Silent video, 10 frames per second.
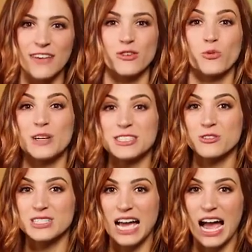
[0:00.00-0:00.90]
If a
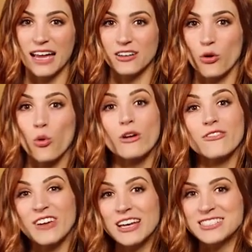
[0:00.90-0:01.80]
wizard died or
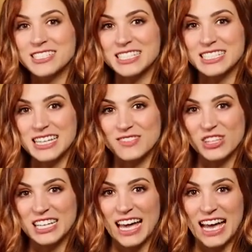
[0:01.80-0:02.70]
failed to
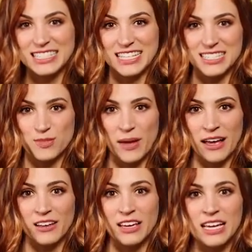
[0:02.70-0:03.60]
successfully cast that
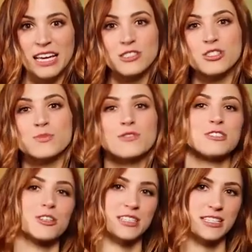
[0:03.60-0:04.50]
spell, it just
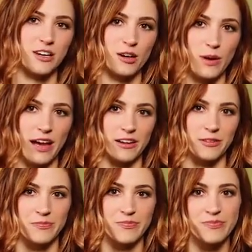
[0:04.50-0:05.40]
moves to your discard pile.